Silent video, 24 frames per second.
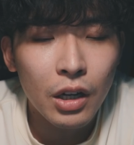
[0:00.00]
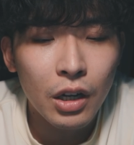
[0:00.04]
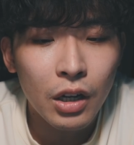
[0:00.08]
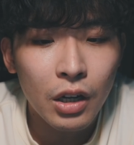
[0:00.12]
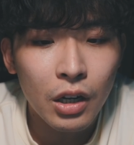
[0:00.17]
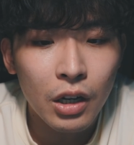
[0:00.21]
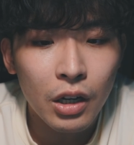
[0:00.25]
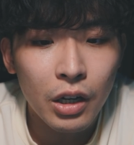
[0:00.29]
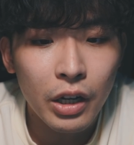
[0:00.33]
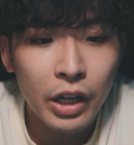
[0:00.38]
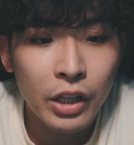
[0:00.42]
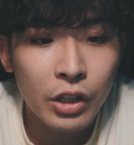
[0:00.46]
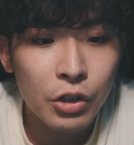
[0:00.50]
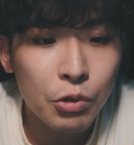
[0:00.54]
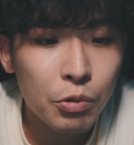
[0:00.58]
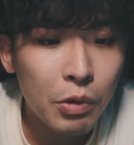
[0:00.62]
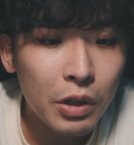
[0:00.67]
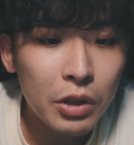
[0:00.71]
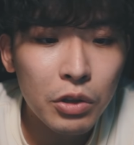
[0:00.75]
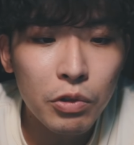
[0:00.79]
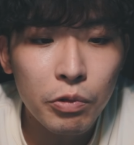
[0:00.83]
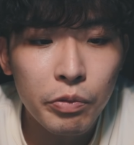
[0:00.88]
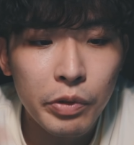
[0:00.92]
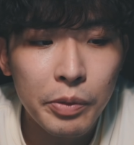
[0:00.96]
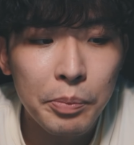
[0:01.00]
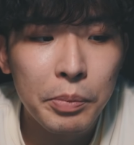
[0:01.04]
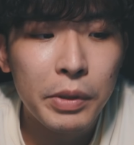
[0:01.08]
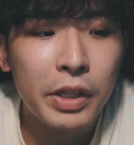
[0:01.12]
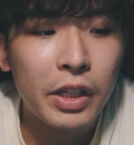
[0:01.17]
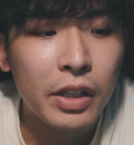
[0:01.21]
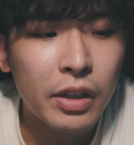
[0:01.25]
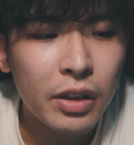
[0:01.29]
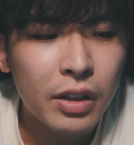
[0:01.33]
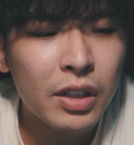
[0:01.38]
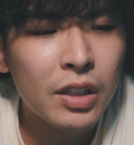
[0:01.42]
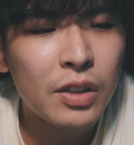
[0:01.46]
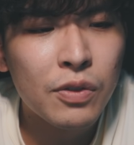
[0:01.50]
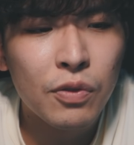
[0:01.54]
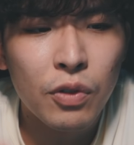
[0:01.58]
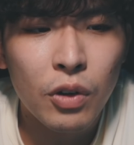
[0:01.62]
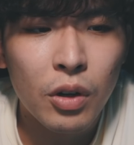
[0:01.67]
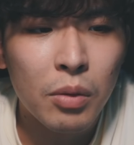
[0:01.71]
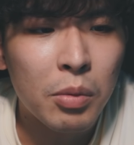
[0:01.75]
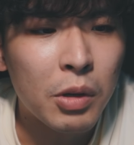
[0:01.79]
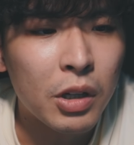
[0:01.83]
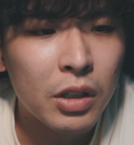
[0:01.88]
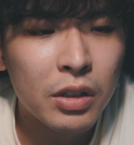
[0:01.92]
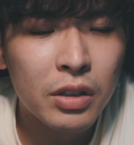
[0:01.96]
uh, and you want to repeat this
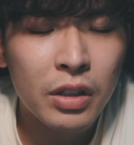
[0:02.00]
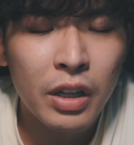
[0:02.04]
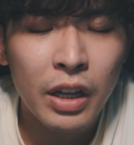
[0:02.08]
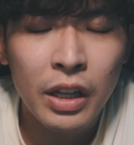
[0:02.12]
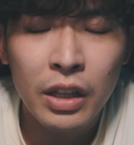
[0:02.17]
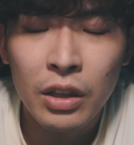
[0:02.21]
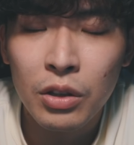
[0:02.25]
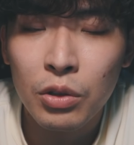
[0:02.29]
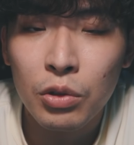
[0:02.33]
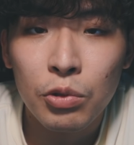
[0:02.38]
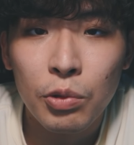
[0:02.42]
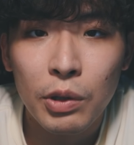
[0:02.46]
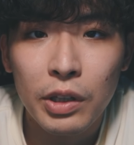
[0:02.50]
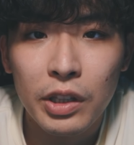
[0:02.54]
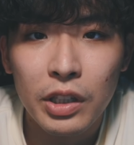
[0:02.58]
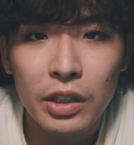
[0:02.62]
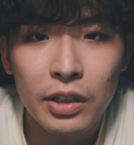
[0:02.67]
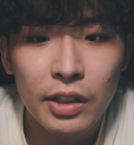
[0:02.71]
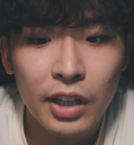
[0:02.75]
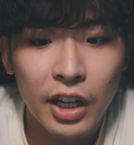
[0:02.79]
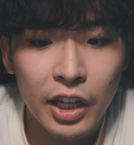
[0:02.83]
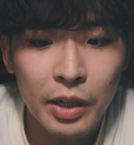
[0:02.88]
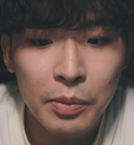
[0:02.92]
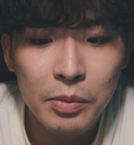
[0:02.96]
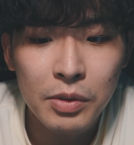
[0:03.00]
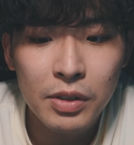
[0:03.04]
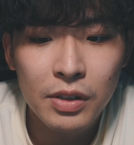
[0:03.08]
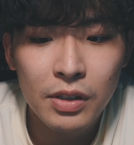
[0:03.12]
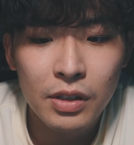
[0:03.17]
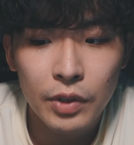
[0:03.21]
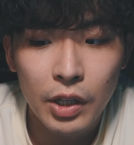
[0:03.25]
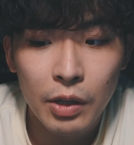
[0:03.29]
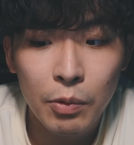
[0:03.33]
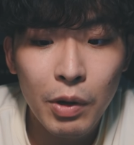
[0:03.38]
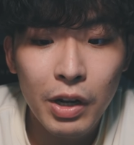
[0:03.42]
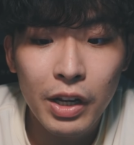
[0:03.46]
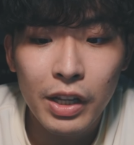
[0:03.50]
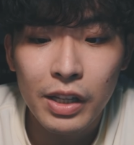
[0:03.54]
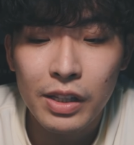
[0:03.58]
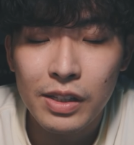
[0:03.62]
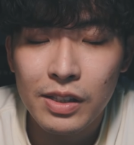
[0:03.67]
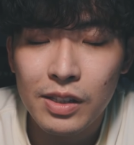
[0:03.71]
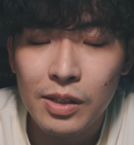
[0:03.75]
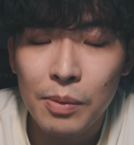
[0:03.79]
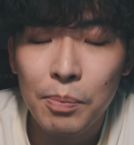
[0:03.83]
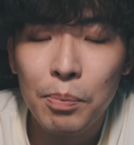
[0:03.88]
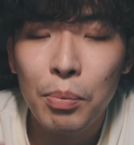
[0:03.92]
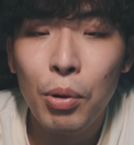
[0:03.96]
for about 10 to 20 times. And what
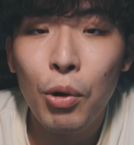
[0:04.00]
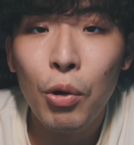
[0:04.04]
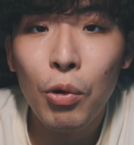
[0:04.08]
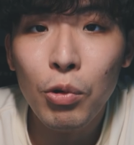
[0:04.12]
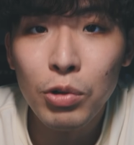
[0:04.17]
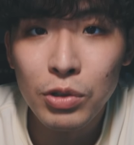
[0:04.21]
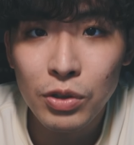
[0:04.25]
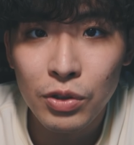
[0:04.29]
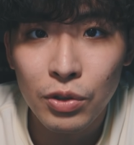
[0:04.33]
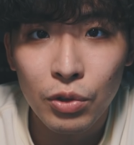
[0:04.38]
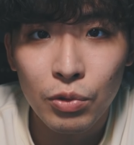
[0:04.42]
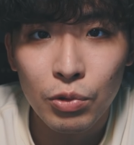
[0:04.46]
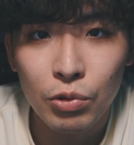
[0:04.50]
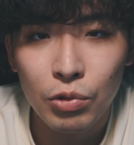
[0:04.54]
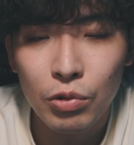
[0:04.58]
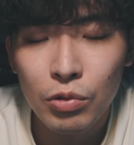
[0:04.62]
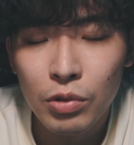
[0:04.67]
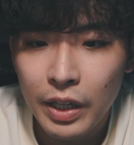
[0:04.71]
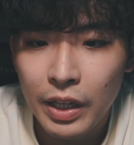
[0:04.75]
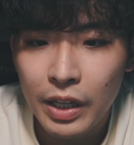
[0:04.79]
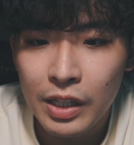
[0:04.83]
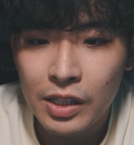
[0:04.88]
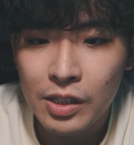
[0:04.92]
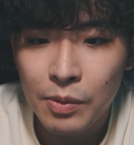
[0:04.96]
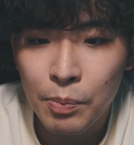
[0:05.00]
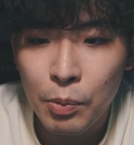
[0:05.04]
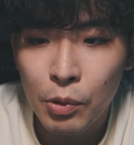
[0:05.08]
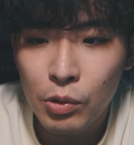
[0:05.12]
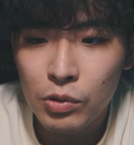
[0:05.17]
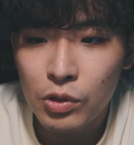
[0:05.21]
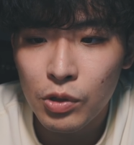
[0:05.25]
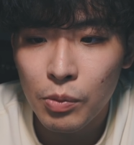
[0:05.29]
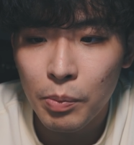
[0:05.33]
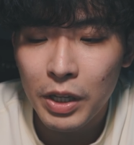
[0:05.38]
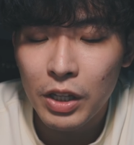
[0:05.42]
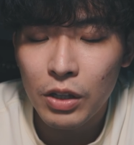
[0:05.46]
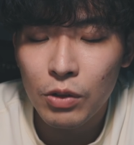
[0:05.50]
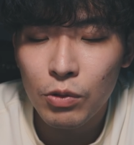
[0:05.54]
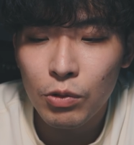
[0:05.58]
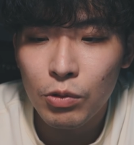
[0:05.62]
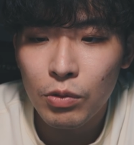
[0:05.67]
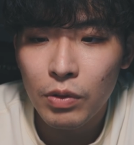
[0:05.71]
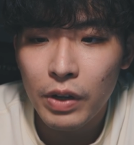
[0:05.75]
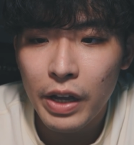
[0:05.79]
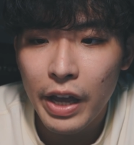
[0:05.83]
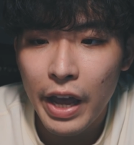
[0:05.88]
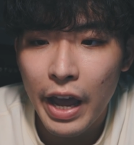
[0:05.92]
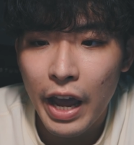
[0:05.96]
it's supposed to do, it's supposed to make
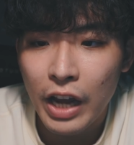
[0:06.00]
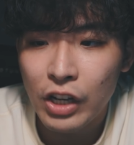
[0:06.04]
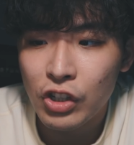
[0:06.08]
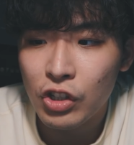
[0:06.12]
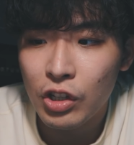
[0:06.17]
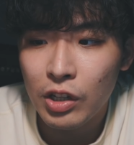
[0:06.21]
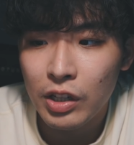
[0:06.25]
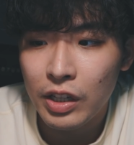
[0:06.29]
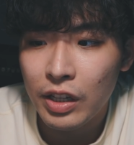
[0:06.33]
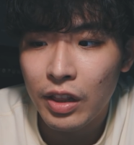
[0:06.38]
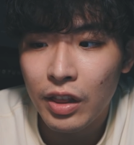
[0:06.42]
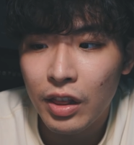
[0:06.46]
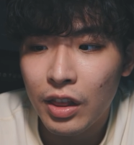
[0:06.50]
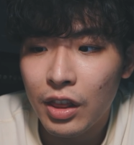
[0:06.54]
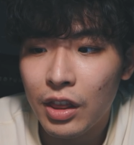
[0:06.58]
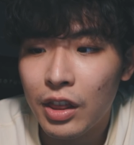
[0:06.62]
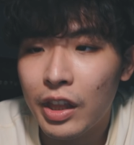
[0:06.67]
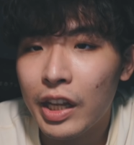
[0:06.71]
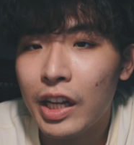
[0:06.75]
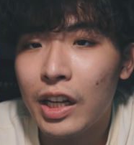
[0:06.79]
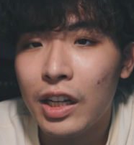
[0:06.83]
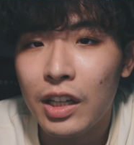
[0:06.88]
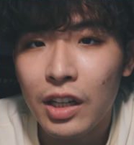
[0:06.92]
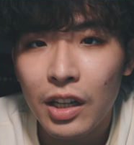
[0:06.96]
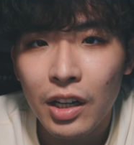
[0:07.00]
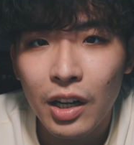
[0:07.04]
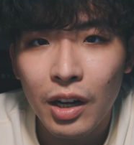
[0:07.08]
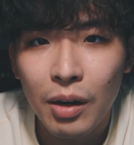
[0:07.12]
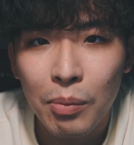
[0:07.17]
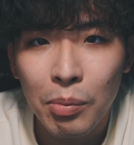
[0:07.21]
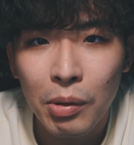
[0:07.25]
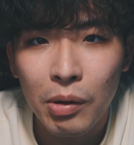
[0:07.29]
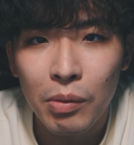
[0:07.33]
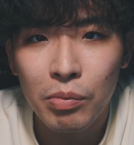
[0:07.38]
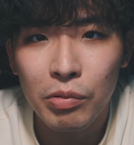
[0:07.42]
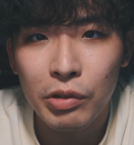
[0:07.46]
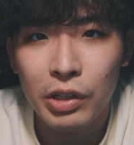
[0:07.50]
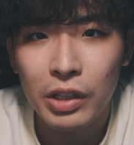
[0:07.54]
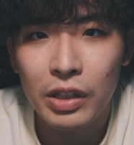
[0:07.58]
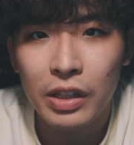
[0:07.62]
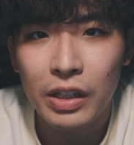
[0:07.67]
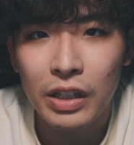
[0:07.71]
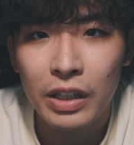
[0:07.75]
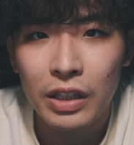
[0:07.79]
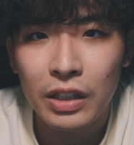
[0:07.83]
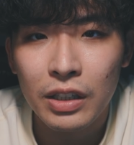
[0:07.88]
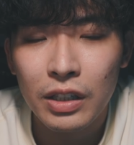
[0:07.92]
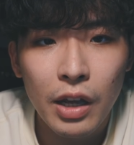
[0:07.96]
you actually think about
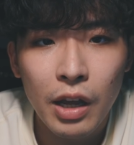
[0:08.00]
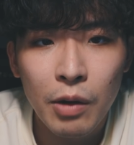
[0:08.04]
breathing.